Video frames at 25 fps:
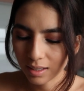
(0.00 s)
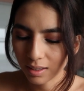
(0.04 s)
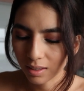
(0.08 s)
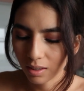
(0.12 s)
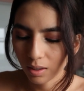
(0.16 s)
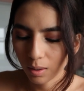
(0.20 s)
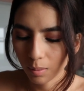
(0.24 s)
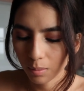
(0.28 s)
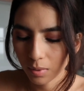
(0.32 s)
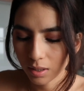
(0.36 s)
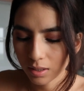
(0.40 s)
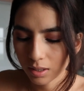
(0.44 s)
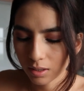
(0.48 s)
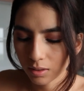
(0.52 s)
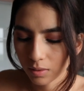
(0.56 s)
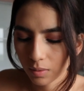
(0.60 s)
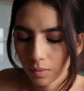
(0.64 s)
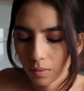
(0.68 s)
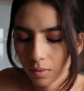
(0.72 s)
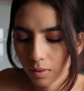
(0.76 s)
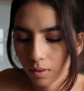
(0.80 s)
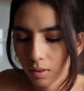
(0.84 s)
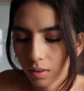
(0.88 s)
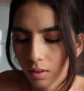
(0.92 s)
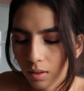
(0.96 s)
color on me too.
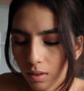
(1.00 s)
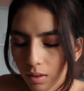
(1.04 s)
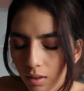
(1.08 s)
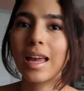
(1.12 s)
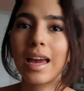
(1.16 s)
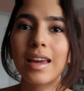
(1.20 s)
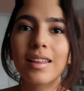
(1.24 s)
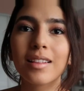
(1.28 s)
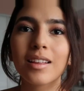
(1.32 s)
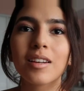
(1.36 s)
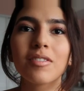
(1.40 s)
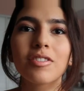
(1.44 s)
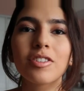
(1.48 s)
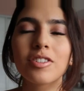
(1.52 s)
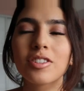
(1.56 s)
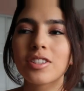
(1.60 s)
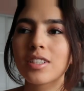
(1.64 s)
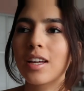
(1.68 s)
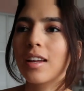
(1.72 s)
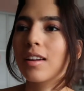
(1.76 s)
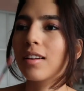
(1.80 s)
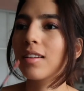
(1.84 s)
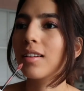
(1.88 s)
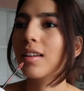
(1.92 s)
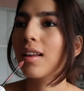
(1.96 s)
I love her
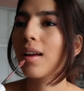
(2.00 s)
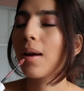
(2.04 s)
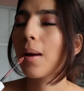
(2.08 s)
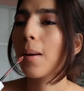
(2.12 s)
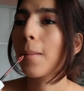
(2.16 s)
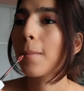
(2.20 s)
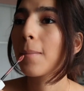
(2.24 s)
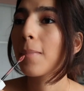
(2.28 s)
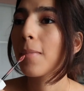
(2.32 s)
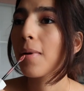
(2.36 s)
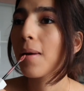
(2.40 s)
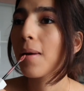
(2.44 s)
channel.